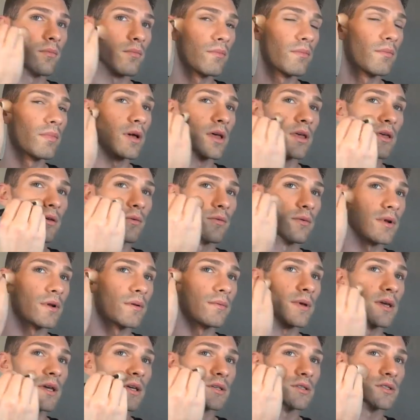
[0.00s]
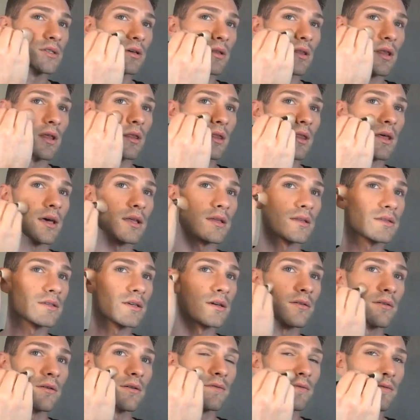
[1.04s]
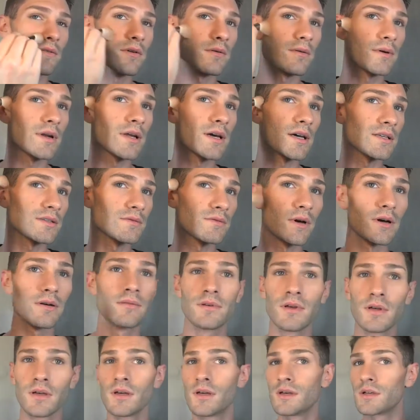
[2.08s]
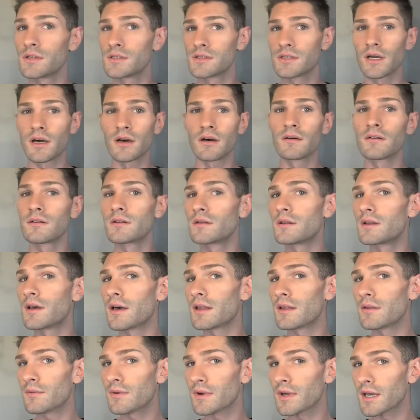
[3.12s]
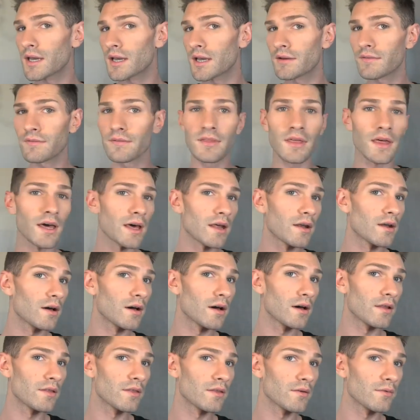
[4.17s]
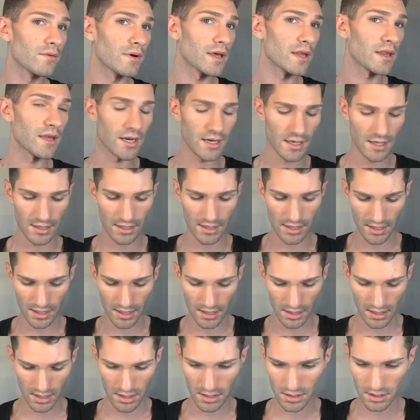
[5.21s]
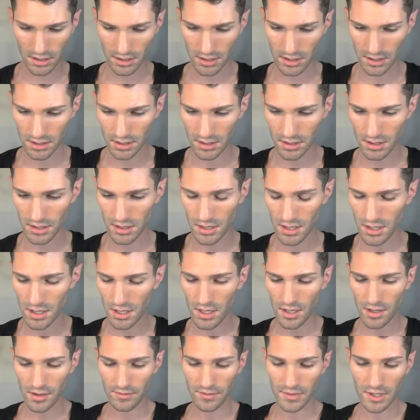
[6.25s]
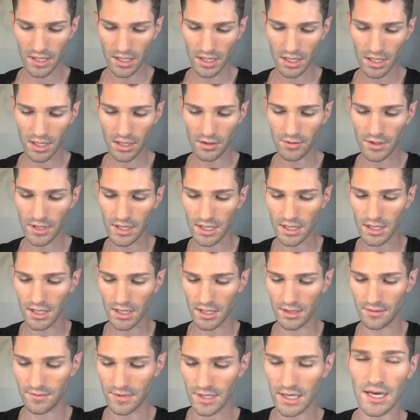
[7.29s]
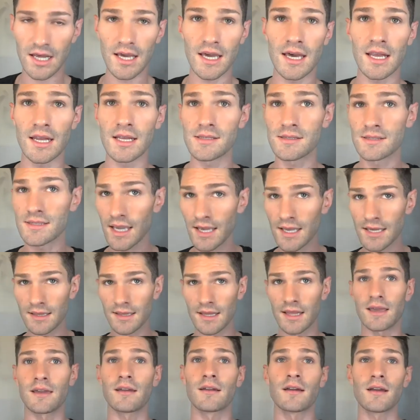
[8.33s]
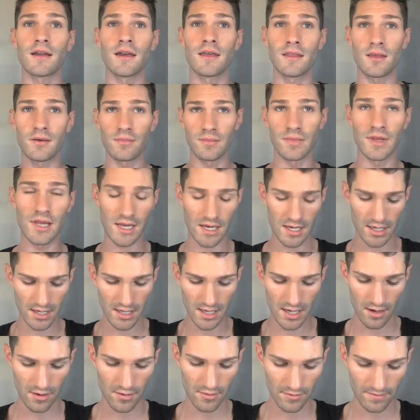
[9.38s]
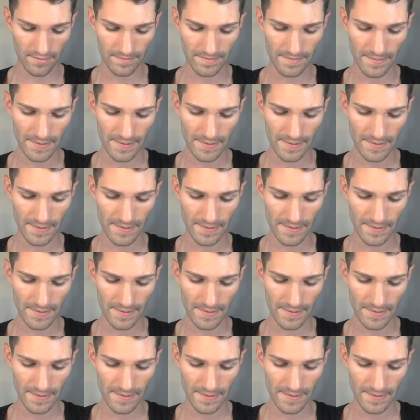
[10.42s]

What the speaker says: But you want to make sure that that's going forward as well. So now that we have that on the way that I like it, I'm going to go in and I'm going to add a second layer and then blend it out.